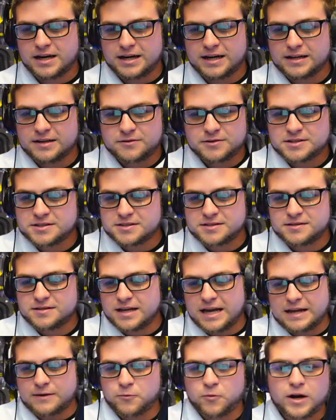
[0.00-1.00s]
Uh, it was
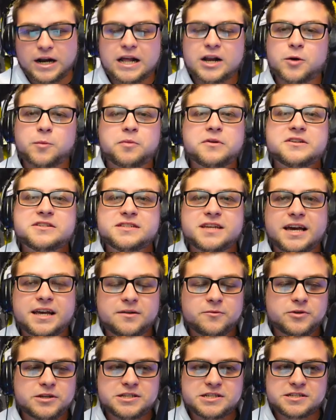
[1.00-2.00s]
at
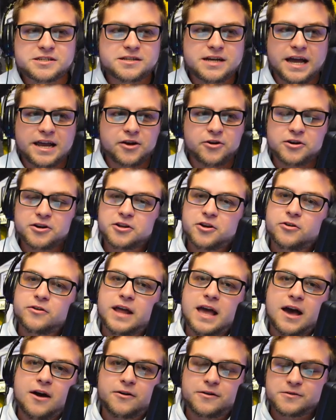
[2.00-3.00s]
100%, which I couldn't go
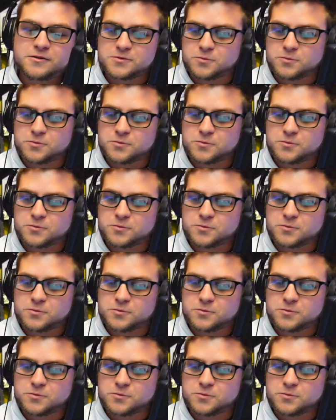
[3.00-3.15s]
down.